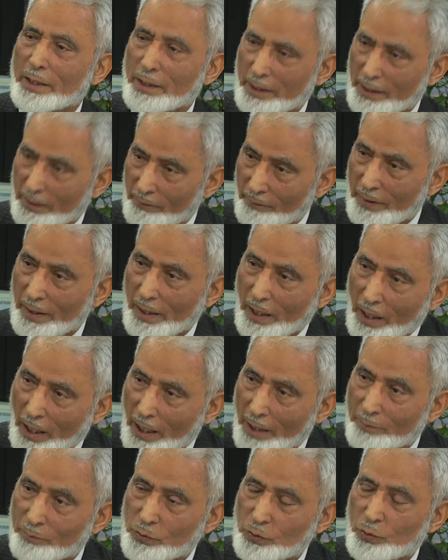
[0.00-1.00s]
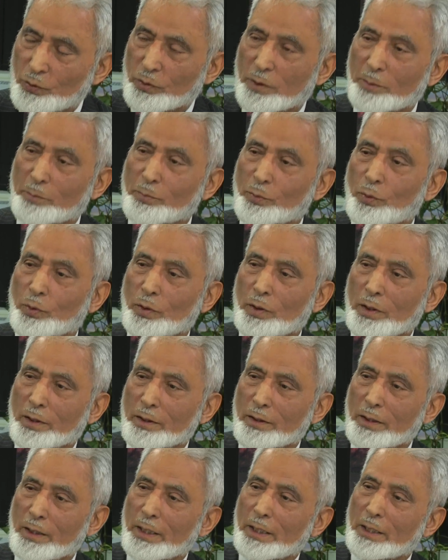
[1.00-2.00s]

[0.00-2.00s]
giving alms to the poor,